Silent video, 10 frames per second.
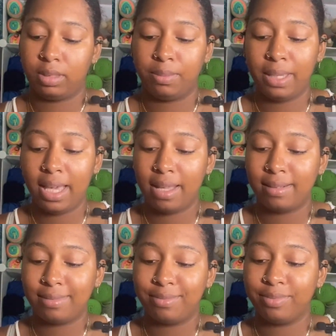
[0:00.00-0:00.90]
But yeah,
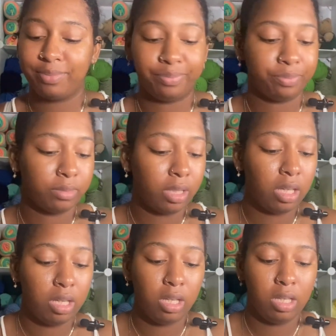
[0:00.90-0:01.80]

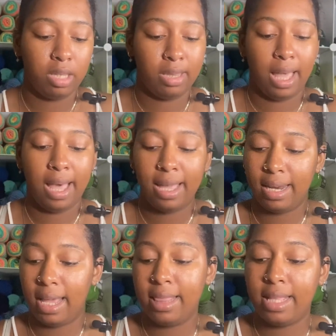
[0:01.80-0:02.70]
that.
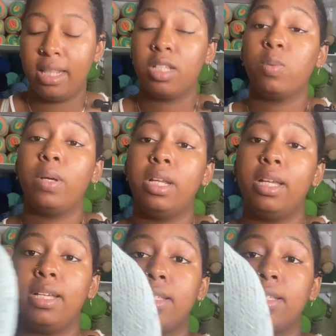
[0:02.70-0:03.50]
And then this one is